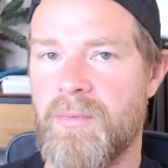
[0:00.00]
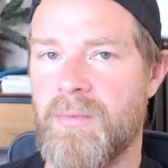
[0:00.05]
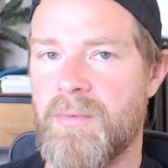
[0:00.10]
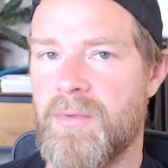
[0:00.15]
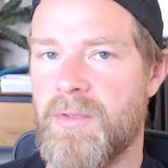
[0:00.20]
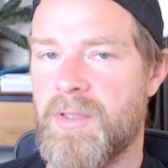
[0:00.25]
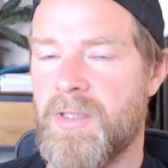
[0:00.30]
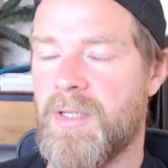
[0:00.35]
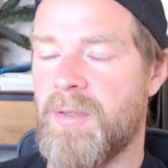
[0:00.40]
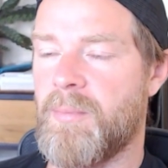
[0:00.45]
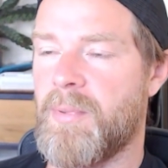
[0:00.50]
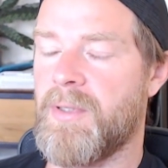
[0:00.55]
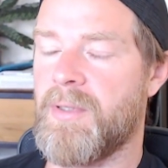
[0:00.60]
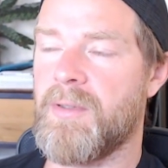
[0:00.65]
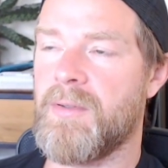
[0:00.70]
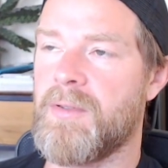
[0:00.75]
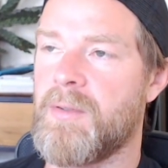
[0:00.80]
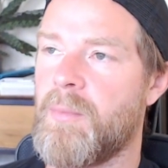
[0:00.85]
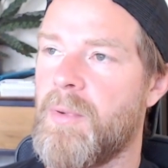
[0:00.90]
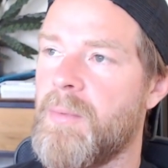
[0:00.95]

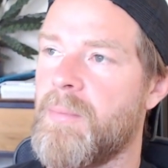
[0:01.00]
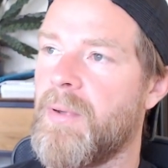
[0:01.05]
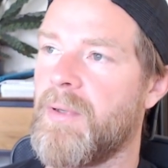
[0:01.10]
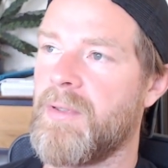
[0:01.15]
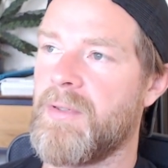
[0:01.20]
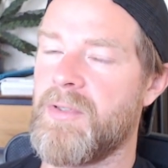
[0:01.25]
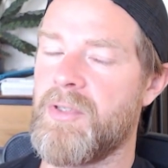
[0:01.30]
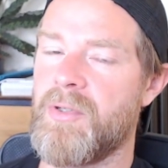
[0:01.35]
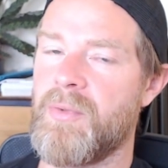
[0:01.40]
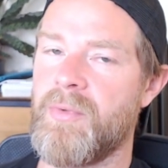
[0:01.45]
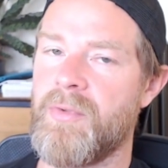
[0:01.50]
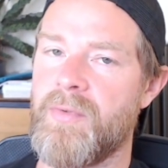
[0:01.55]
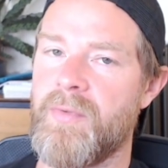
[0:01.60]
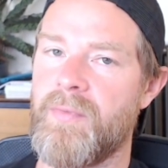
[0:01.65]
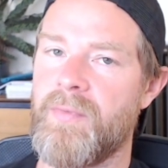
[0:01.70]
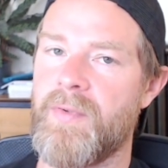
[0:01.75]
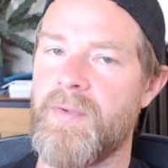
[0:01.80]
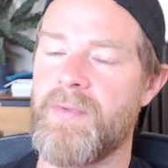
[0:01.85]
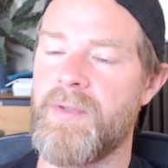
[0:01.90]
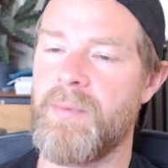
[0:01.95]
CPU to be pulling
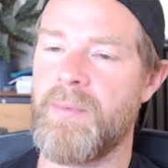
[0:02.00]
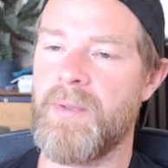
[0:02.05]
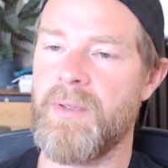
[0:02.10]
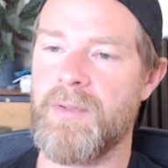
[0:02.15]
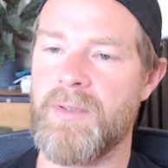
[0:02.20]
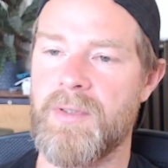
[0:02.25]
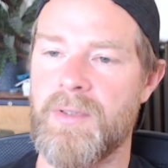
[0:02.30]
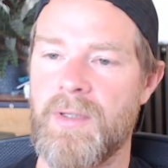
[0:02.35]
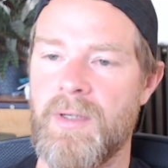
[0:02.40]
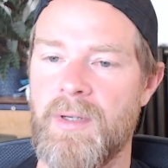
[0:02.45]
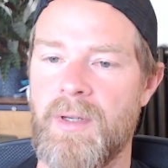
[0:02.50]
250 watts.